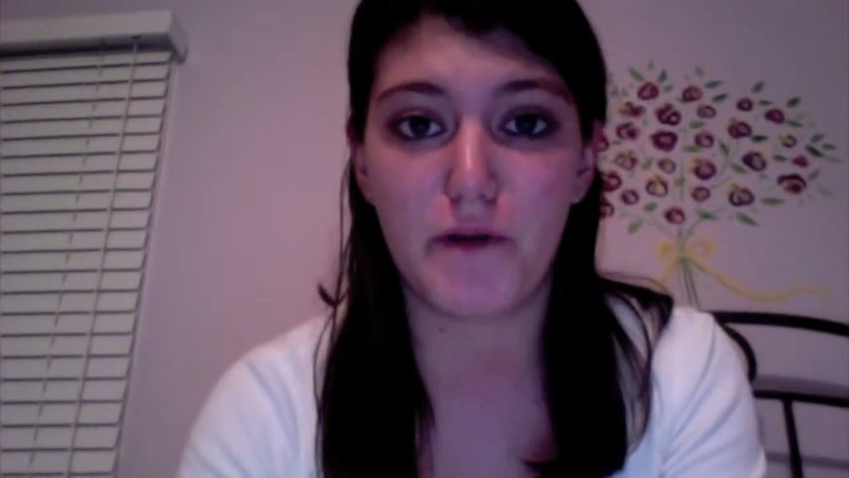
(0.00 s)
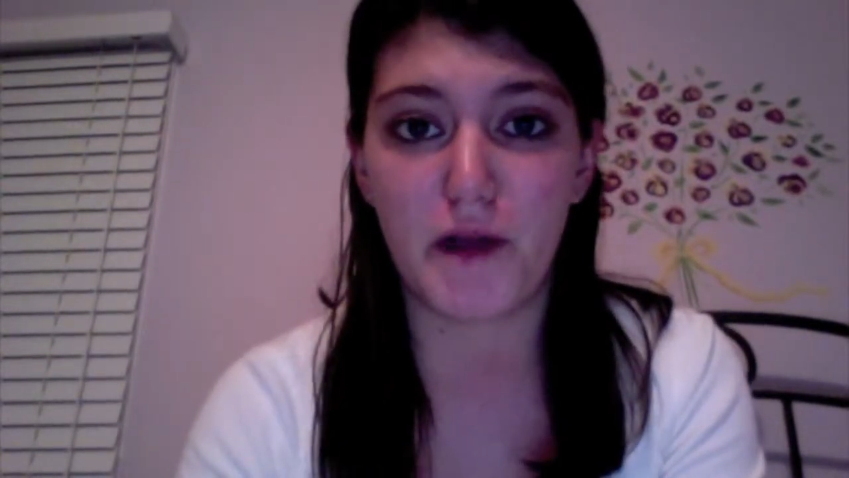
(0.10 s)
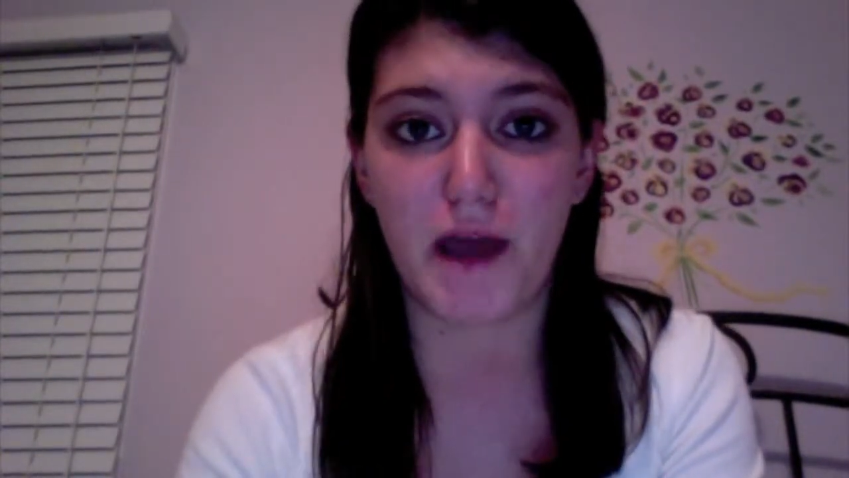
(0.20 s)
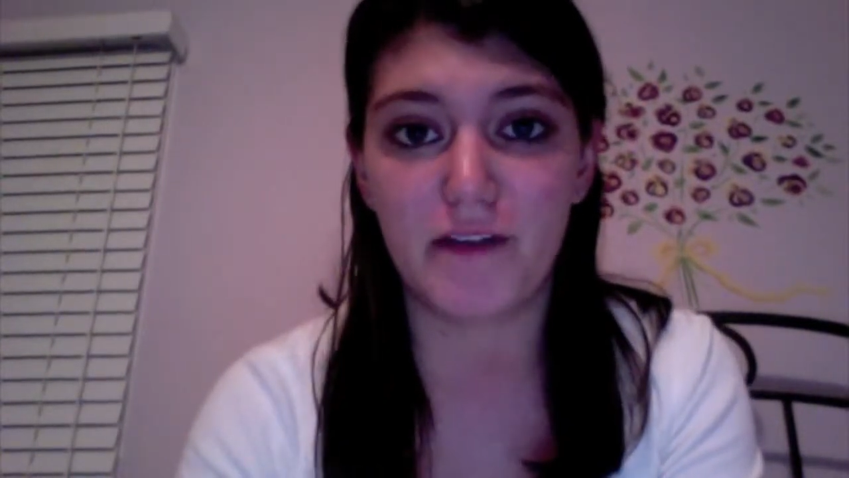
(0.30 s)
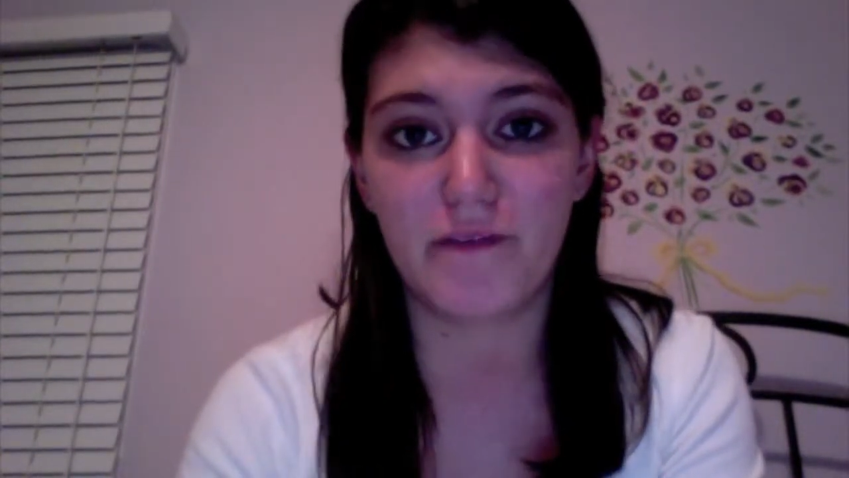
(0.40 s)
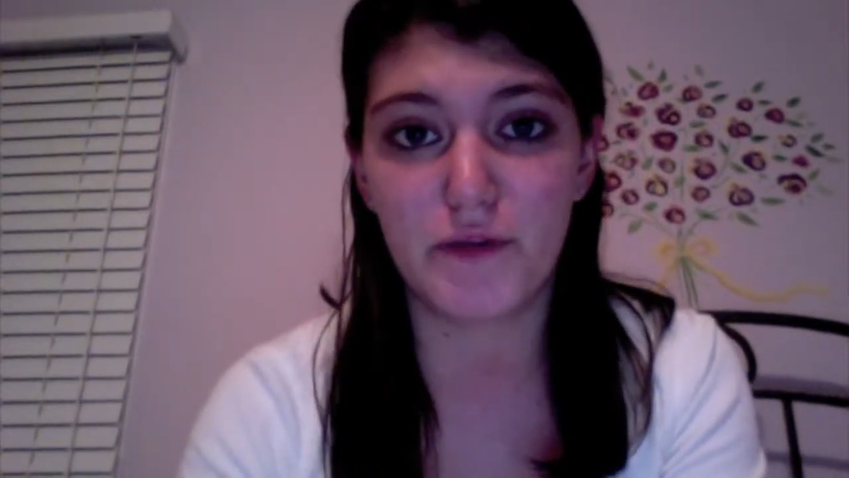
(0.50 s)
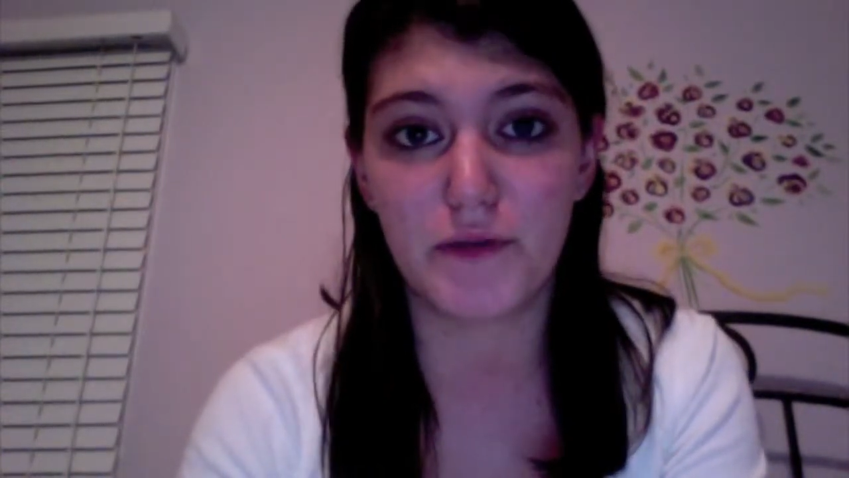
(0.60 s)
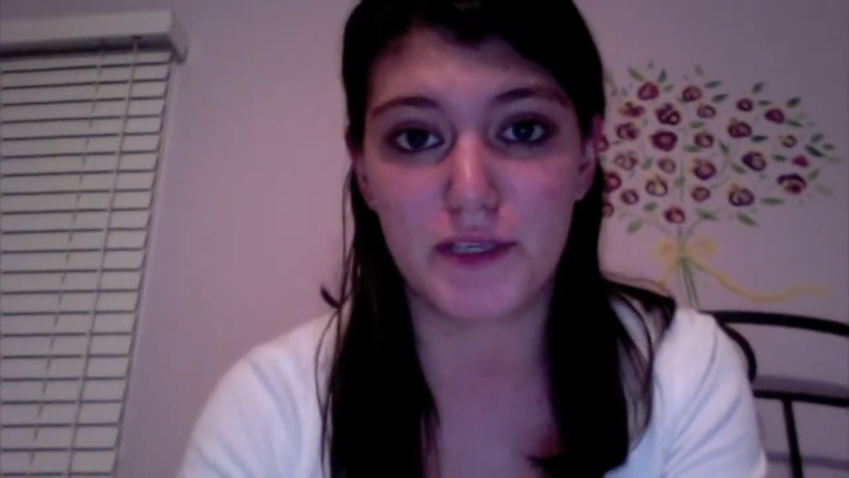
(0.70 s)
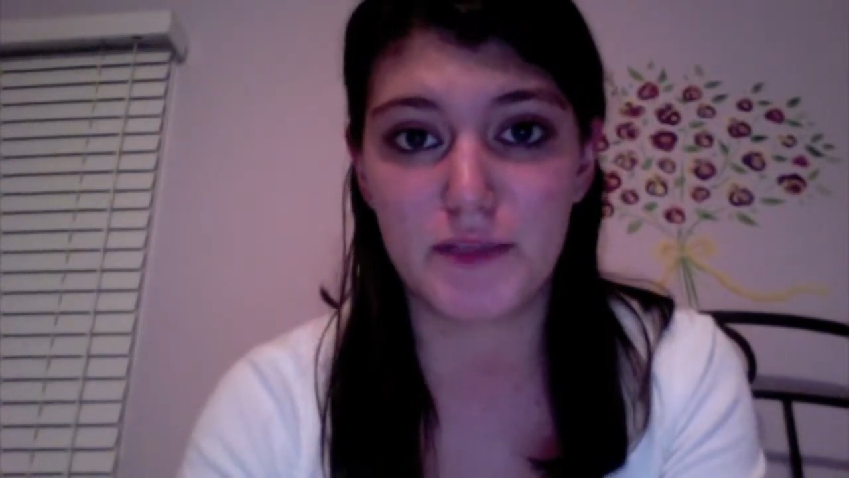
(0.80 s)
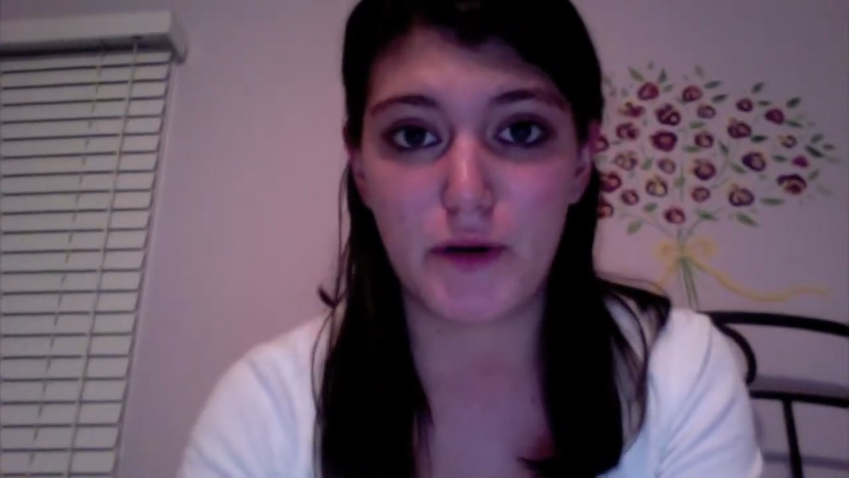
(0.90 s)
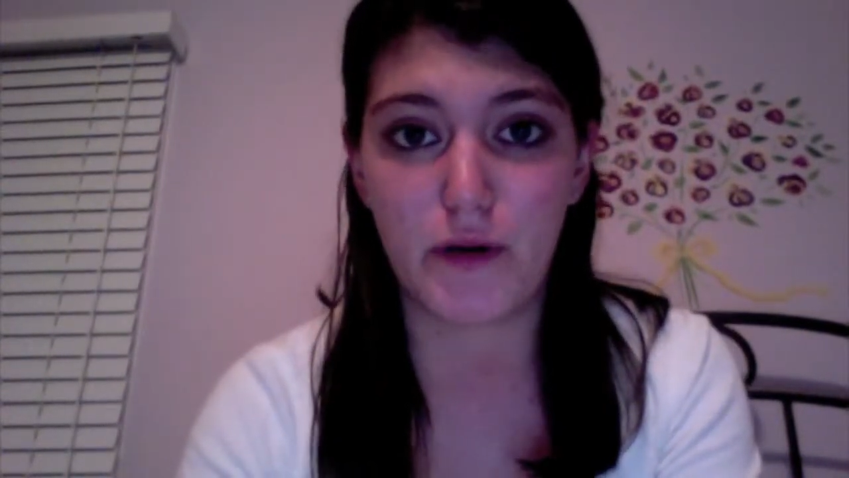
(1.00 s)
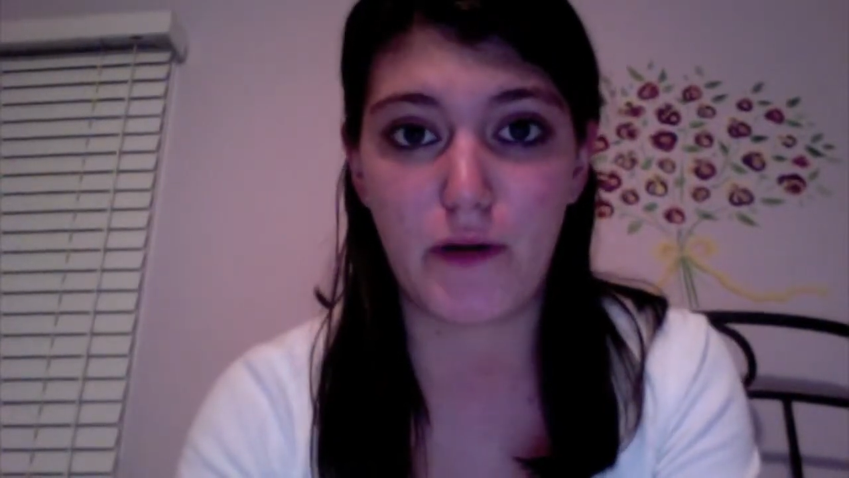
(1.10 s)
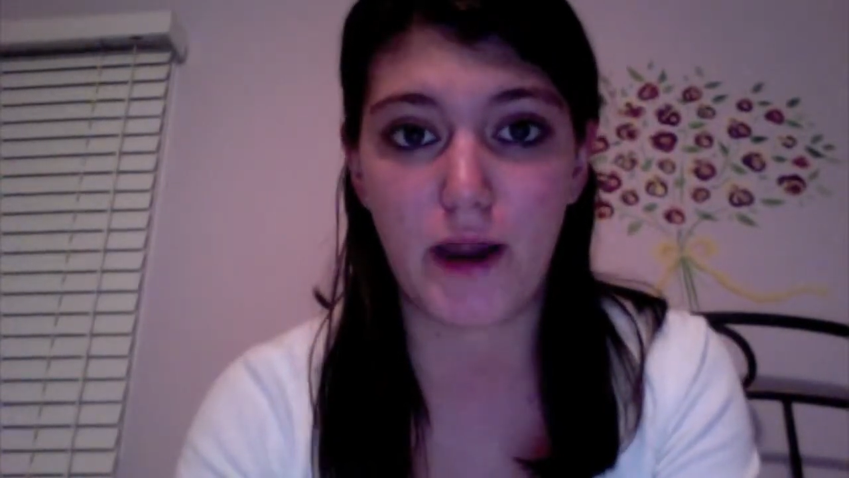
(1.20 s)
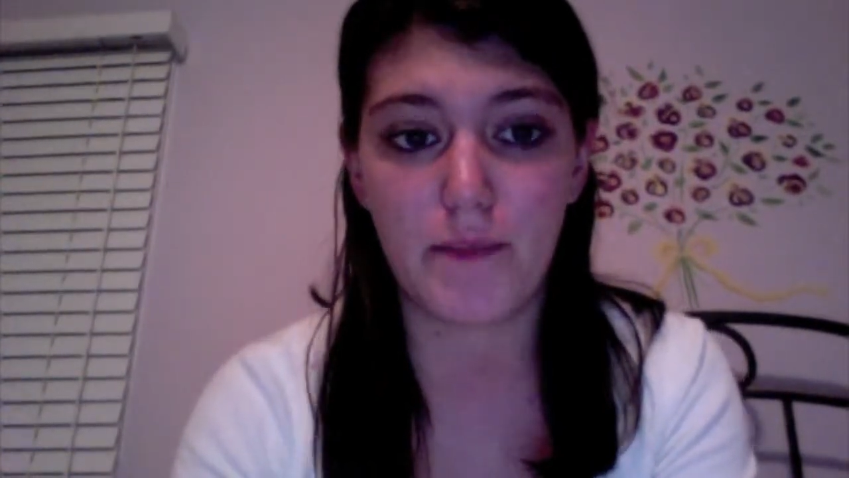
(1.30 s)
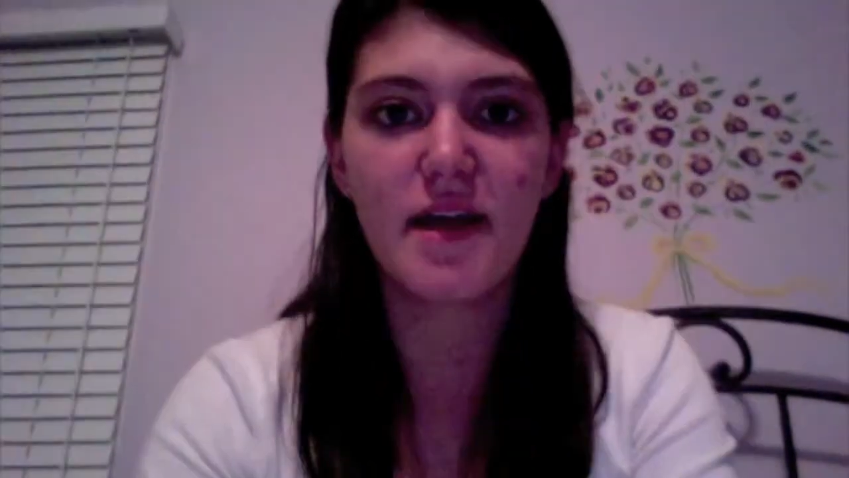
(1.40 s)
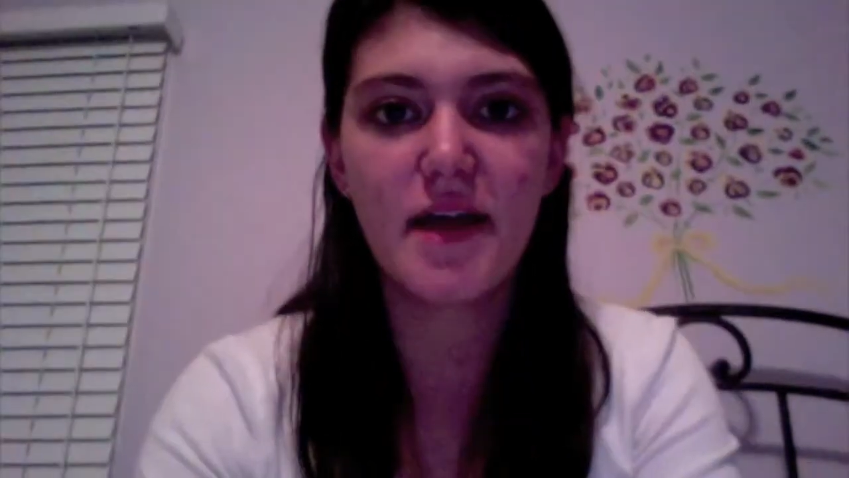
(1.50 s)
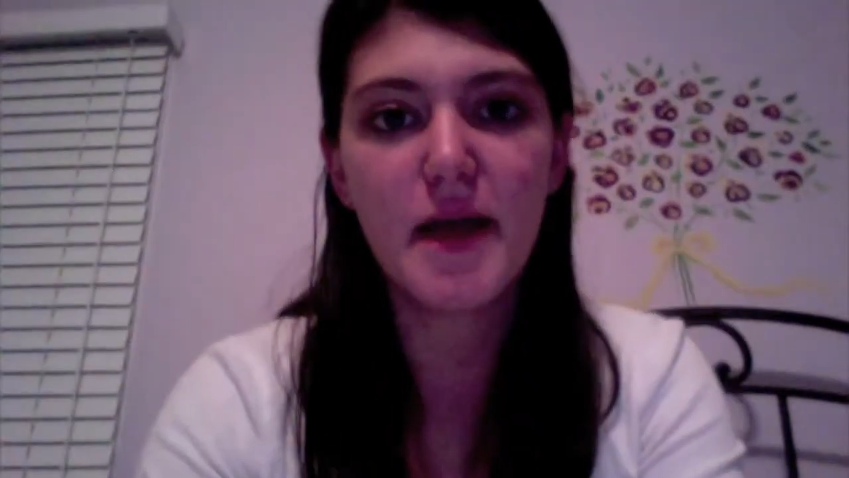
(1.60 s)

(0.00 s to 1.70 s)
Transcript: ahead of you in this program.